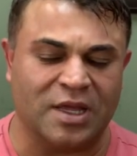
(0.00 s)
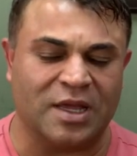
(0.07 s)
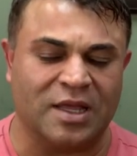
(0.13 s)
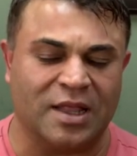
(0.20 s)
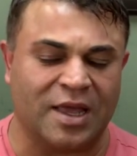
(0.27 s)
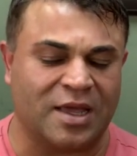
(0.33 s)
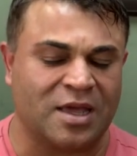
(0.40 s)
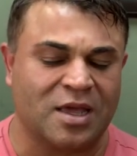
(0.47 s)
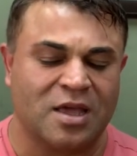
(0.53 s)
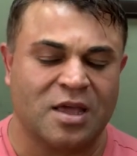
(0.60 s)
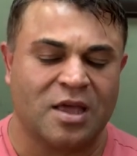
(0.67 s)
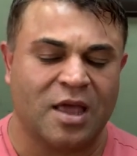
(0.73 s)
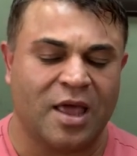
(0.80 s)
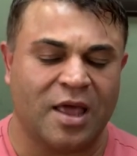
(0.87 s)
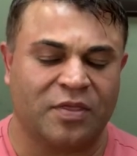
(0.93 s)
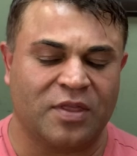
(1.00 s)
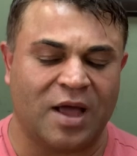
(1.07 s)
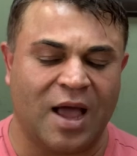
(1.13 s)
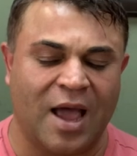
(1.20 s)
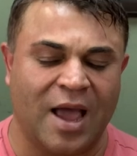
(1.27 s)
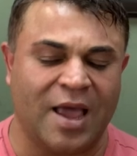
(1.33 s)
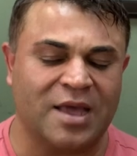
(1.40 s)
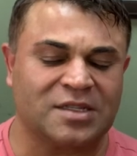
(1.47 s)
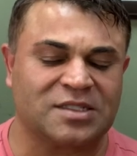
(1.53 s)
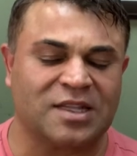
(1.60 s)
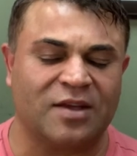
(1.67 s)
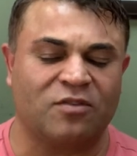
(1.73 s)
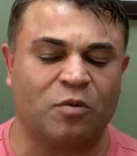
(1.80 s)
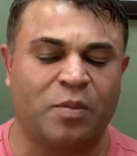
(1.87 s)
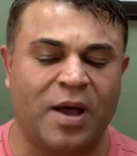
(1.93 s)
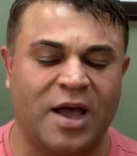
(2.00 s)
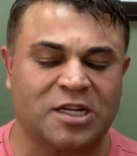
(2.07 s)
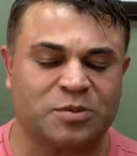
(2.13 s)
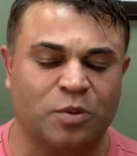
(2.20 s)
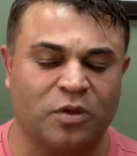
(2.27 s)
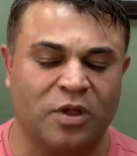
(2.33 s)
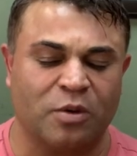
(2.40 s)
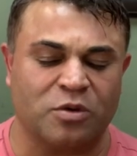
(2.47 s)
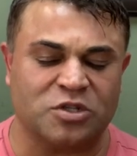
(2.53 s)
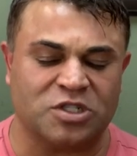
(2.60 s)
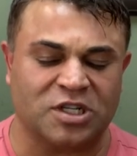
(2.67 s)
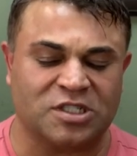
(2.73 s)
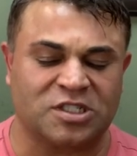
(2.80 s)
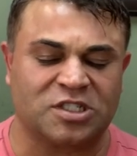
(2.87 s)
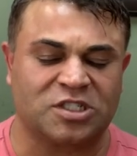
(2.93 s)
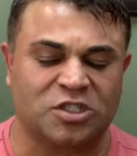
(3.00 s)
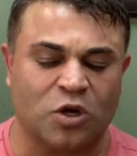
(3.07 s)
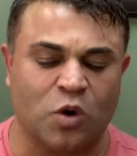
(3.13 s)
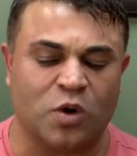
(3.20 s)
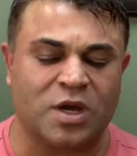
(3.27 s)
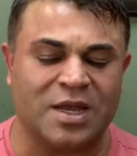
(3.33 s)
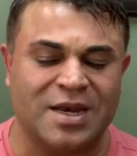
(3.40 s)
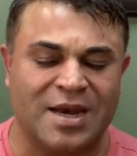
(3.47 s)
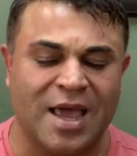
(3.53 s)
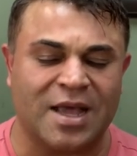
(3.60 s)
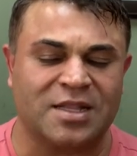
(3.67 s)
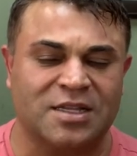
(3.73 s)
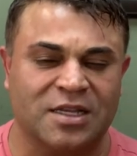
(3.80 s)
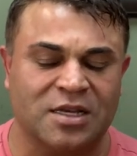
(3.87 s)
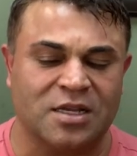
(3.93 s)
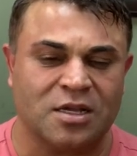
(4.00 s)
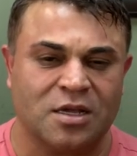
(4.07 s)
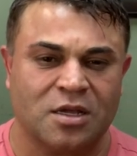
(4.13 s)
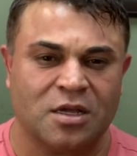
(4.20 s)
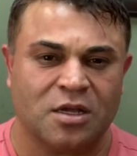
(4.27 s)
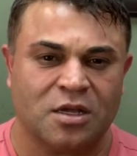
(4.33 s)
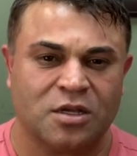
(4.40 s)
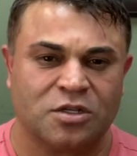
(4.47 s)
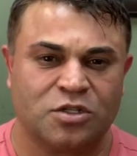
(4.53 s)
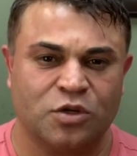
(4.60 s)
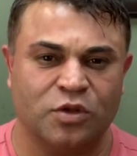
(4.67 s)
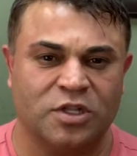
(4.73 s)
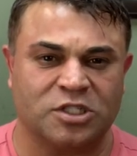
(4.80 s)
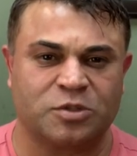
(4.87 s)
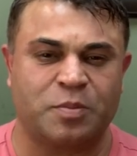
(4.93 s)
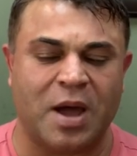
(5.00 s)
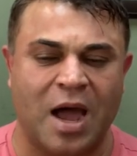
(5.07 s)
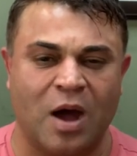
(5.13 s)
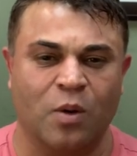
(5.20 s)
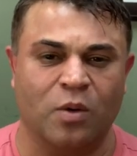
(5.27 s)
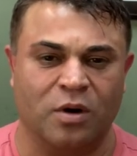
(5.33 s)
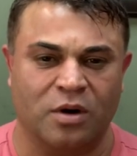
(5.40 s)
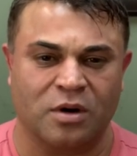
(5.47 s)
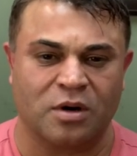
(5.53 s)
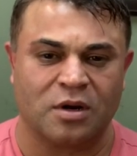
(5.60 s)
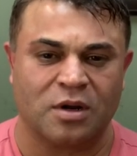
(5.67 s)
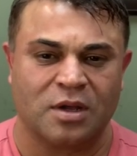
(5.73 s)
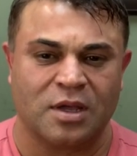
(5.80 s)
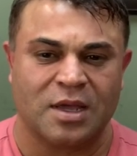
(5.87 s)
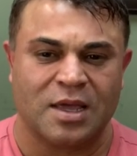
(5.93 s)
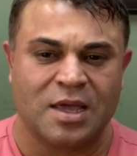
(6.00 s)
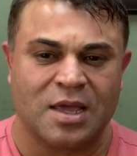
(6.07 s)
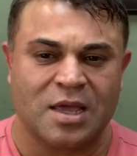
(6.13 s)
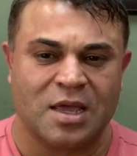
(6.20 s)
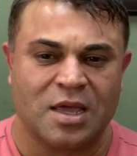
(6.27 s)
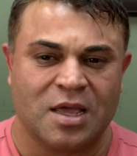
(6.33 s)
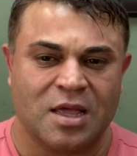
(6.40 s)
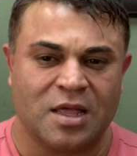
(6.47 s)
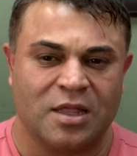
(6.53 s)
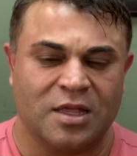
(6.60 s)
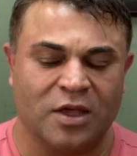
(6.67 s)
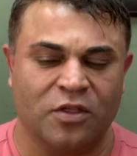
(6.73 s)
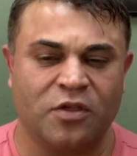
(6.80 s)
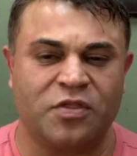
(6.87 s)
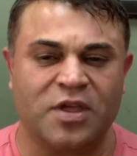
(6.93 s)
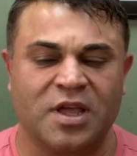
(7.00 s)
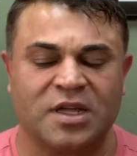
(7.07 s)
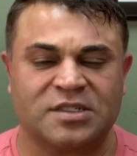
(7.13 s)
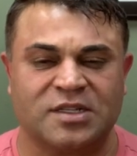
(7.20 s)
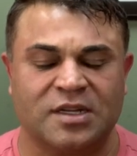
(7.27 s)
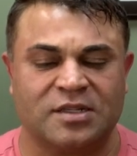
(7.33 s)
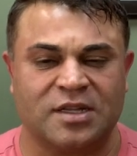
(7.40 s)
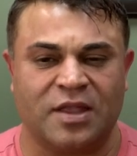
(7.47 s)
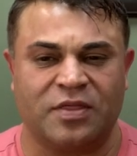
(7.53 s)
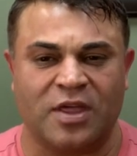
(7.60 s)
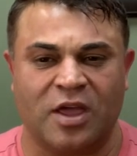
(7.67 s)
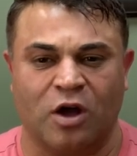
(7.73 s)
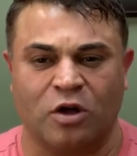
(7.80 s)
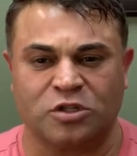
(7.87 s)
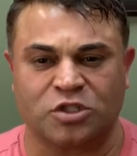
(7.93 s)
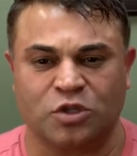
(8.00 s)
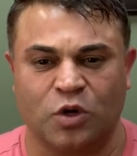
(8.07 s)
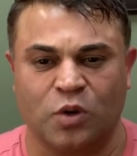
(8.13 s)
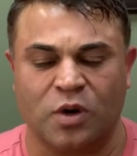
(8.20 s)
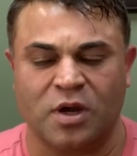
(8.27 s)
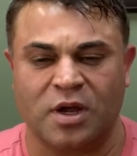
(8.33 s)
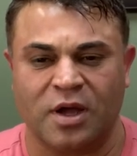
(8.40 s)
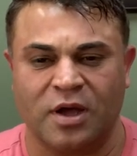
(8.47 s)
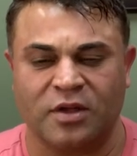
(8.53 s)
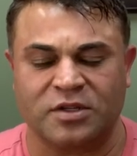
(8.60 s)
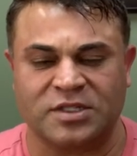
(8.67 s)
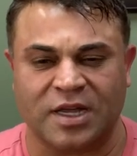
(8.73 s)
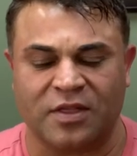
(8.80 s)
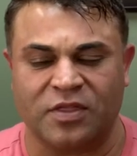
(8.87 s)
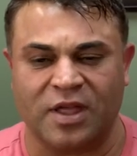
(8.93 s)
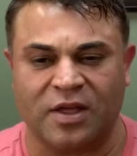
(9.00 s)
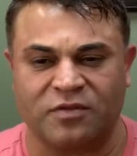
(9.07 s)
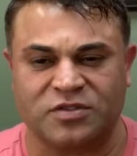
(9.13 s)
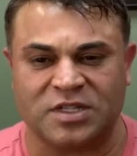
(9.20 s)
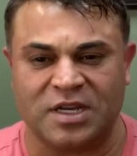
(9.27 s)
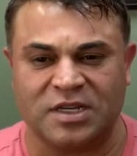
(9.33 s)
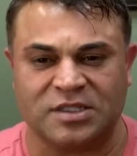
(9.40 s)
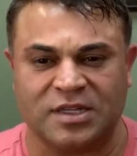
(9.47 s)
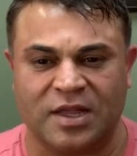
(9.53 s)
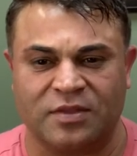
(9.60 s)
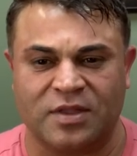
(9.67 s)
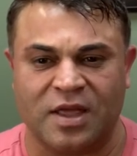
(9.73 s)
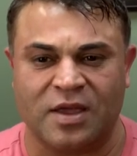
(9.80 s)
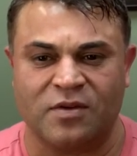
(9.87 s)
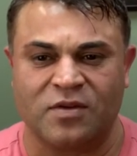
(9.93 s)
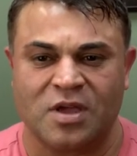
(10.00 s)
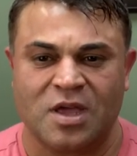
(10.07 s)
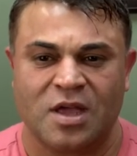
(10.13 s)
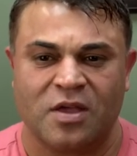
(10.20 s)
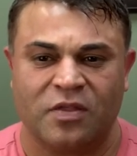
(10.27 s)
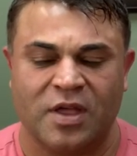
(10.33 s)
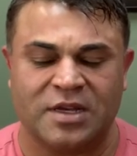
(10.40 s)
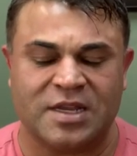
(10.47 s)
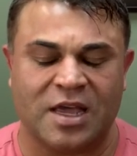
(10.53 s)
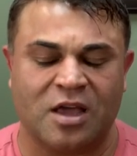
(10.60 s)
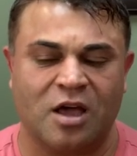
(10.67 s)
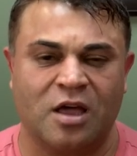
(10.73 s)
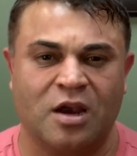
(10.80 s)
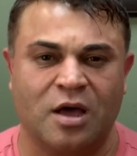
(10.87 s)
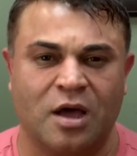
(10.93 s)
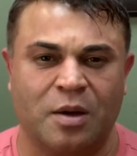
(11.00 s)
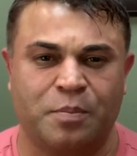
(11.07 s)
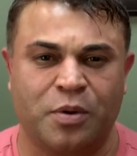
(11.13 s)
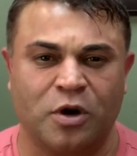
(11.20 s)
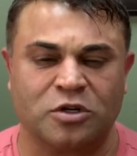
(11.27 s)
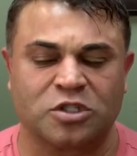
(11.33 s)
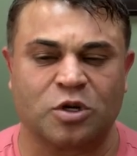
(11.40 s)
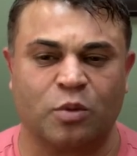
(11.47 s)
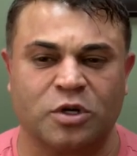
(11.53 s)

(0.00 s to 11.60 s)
like at the highest level possible. They were just so connected to this power. The other thing is that they also, second thing I've seen is that they take on a personal